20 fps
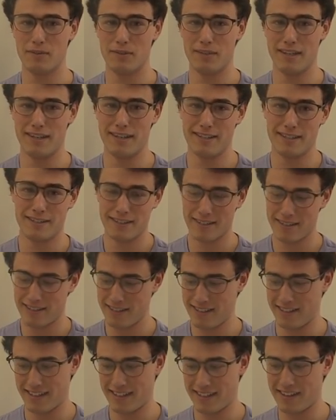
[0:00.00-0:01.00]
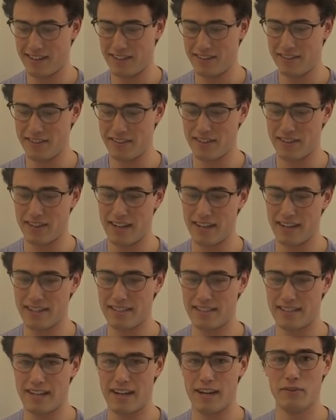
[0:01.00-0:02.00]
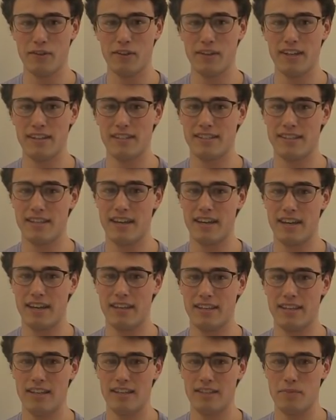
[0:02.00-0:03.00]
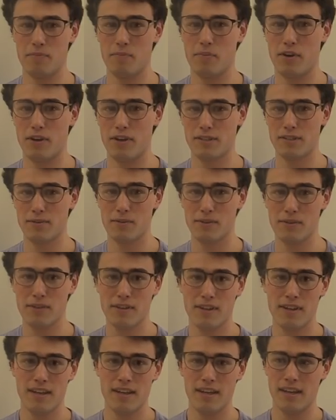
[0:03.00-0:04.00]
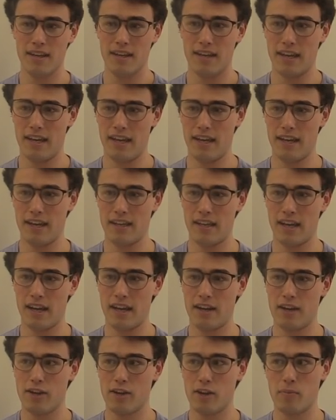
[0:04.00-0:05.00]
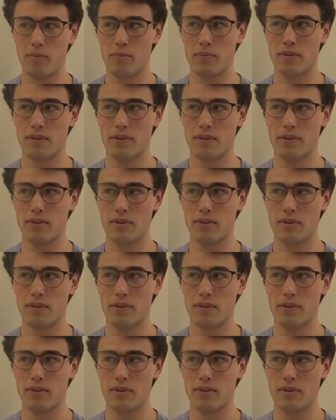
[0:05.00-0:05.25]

Then got into the class and I realized that it's impossible and I ended up